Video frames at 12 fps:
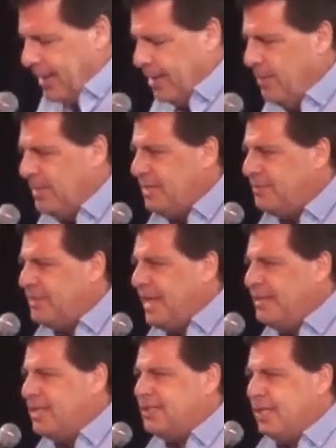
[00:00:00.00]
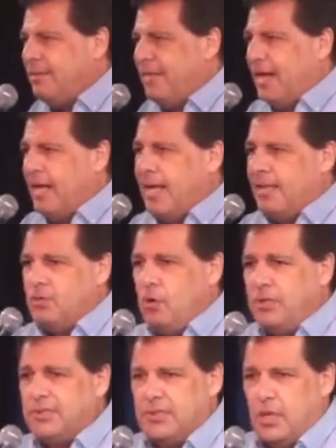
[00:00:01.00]
I went the other day and they said that I had
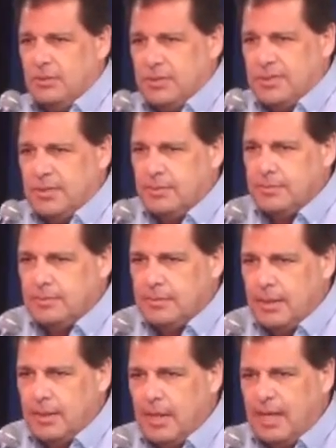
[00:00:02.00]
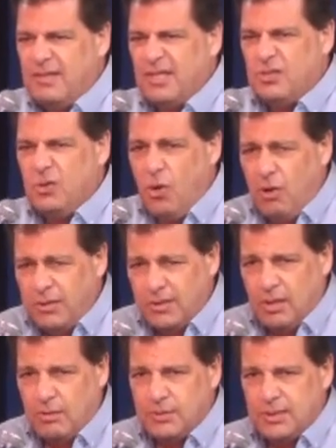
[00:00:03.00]
gallstones. I said,
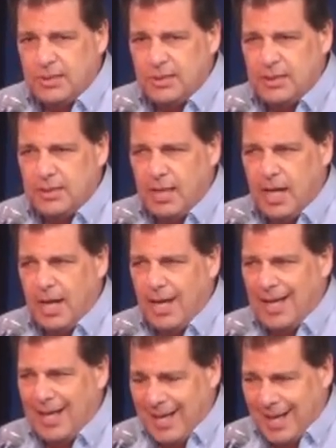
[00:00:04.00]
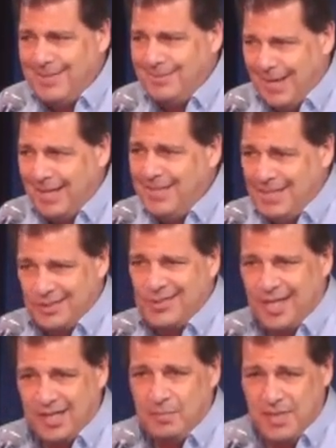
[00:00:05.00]
gallstones? I need a
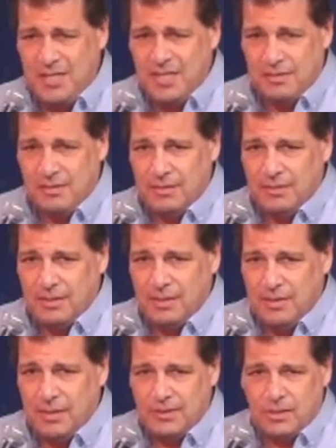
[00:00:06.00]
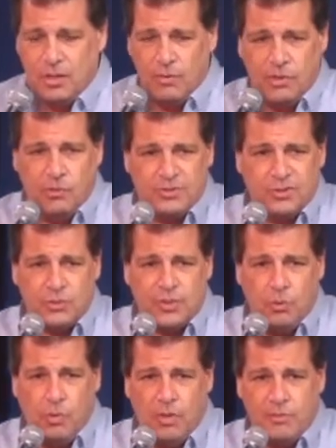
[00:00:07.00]
second opinion. He said, go across the
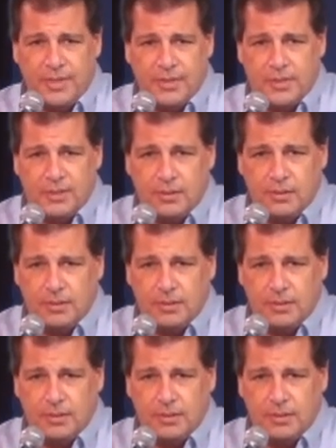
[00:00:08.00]
street to Walgreens.